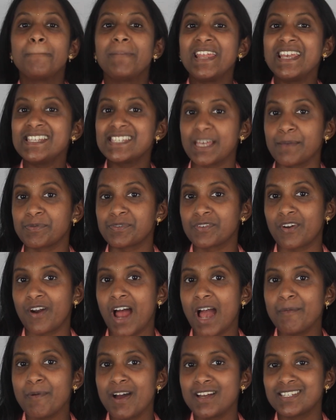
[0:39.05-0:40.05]
please
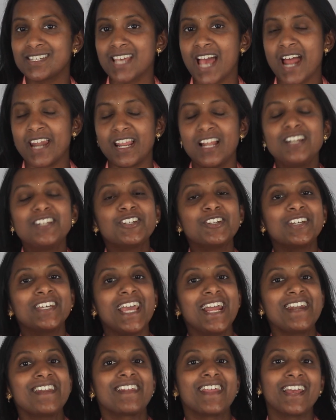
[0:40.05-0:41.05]
subscribe our channel to
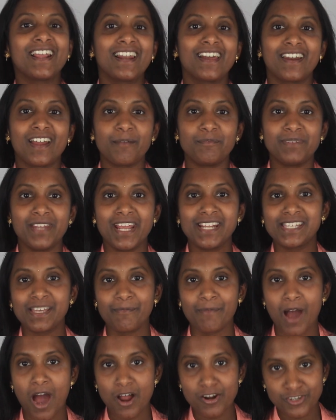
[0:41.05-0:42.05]
get regular updates
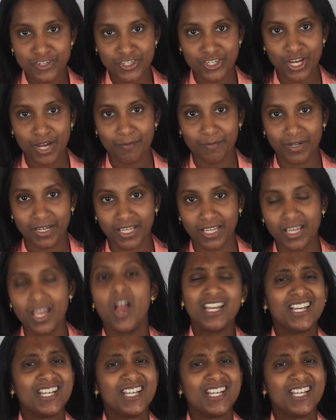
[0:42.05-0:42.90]
about Germany.